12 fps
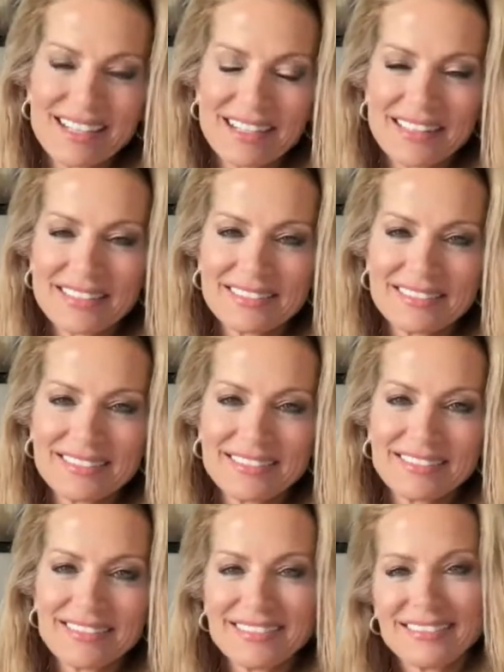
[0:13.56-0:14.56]

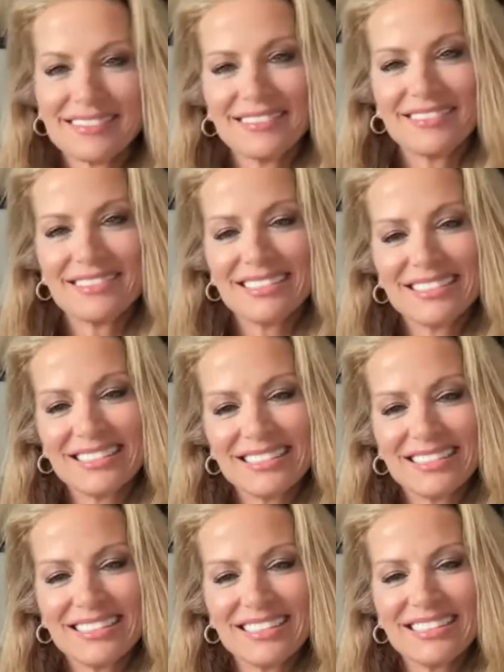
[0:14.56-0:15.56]

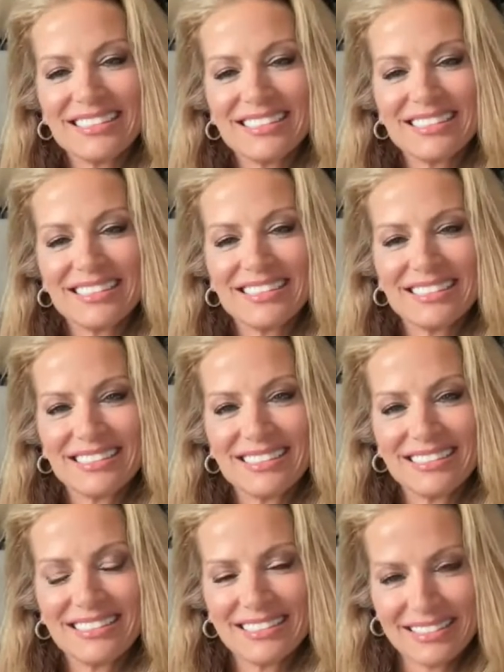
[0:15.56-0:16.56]

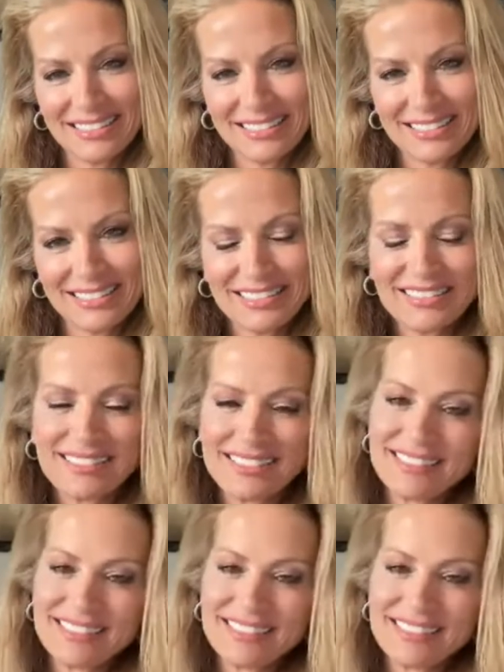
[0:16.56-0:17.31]
This person isn't speaking.